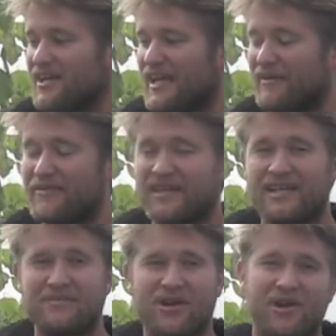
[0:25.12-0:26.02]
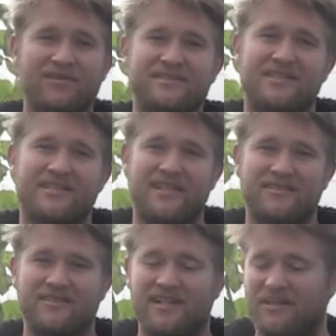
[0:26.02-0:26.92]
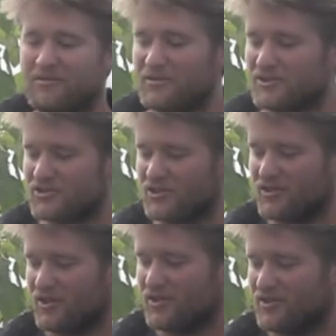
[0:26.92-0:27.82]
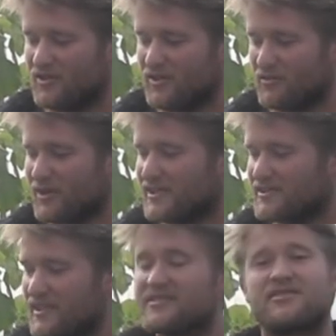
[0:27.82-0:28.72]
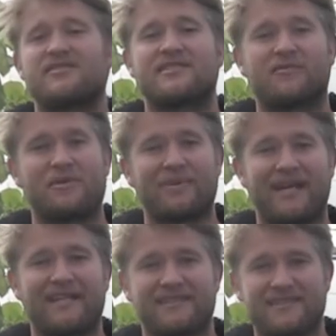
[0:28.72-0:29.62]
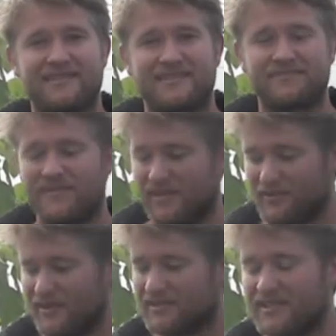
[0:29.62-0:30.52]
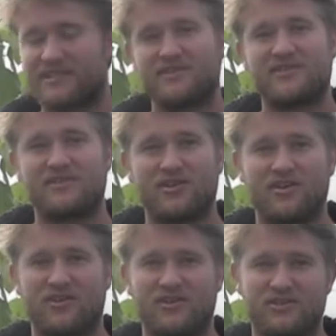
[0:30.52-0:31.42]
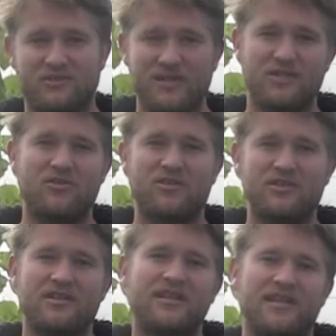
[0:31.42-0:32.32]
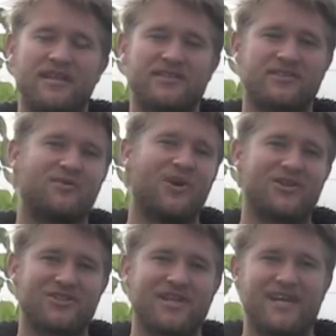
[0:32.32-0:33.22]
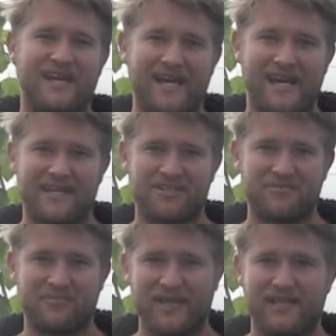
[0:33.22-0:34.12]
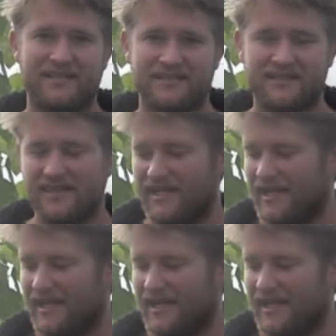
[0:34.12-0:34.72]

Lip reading: everything can be harvested now. And we want to show you the three sisters that we planted. The three sisters are sweet corn, squash and beans.